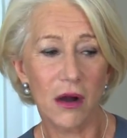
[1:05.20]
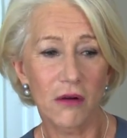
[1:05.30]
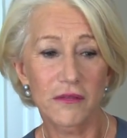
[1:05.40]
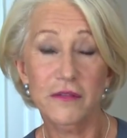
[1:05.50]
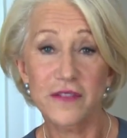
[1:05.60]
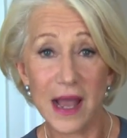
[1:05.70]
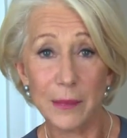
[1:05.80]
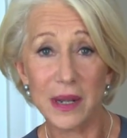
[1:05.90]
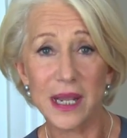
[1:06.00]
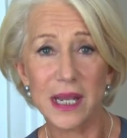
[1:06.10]
of
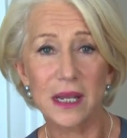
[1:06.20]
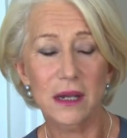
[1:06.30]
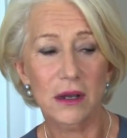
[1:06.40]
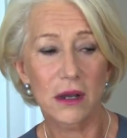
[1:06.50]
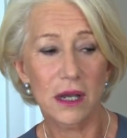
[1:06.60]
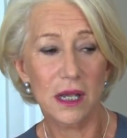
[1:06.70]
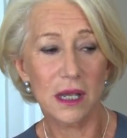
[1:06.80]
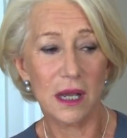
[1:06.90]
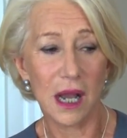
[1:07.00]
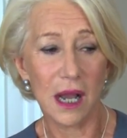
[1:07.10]
family,
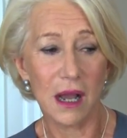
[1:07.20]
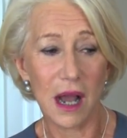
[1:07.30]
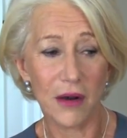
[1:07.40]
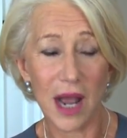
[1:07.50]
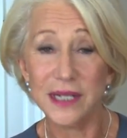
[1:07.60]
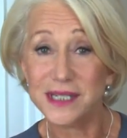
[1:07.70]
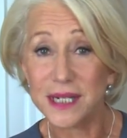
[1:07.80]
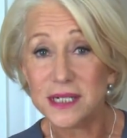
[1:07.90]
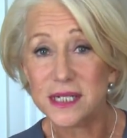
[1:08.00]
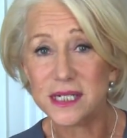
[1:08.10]
our
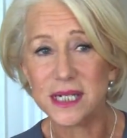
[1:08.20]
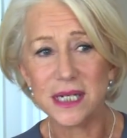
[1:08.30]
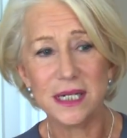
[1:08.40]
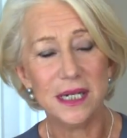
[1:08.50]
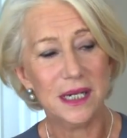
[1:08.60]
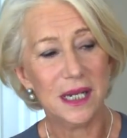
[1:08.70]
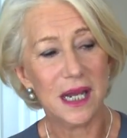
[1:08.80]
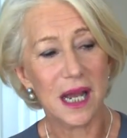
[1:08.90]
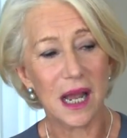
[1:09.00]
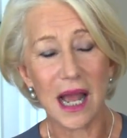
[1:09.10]
identity
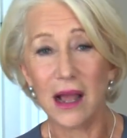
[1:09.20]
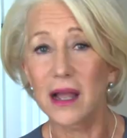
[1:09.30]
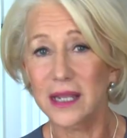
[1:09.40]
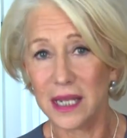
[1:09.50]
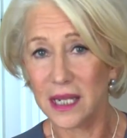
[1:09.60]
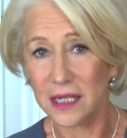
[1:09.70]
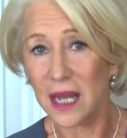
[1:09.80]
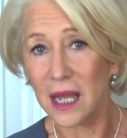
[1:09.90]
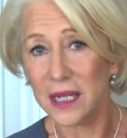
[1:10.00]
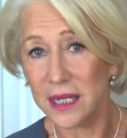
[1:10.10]
in
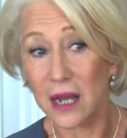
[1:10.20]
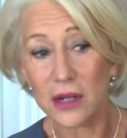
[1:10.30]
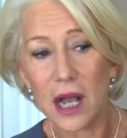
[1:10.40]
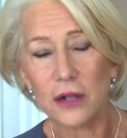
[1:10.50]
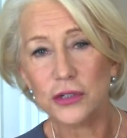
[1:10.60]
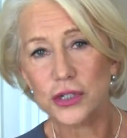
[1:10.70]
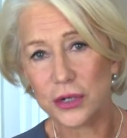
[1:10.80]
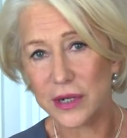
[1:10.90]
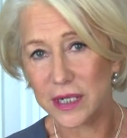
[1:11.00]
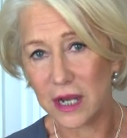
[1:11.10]
our
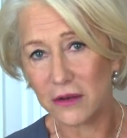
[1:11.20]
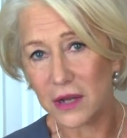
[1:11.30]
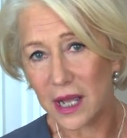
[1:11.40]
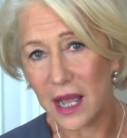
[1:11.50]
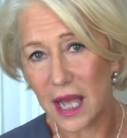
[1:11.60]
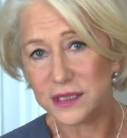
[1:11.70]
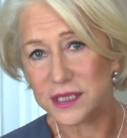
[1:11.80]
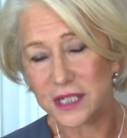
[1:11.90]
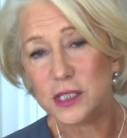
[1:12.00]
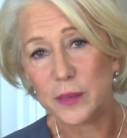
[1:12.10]
culture, as
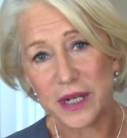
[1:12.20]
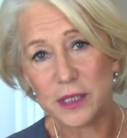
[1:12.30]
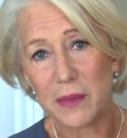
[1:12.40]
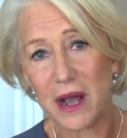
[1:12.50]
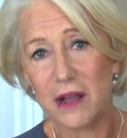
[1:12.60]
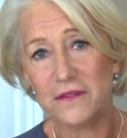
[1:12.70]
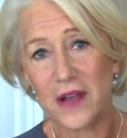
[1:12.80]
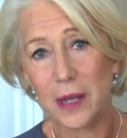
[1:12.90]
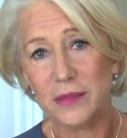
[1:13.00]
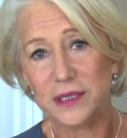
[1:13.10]
expressed by our
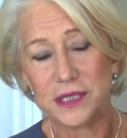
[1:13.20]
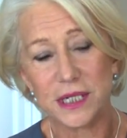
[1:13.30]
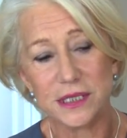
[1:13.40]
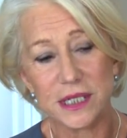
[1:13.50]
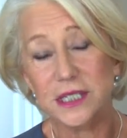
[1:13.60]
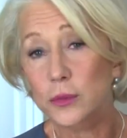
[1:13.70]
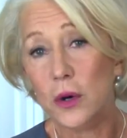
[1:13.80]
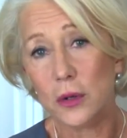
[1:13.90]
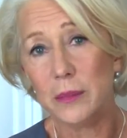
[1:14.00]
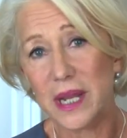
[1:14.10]
families, is
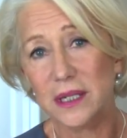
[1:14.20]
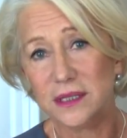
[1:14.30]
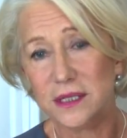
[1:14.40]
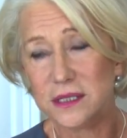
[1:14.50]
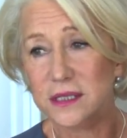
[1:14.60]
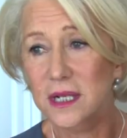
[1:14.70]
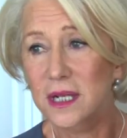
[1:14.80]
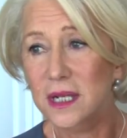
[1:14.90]
what makes us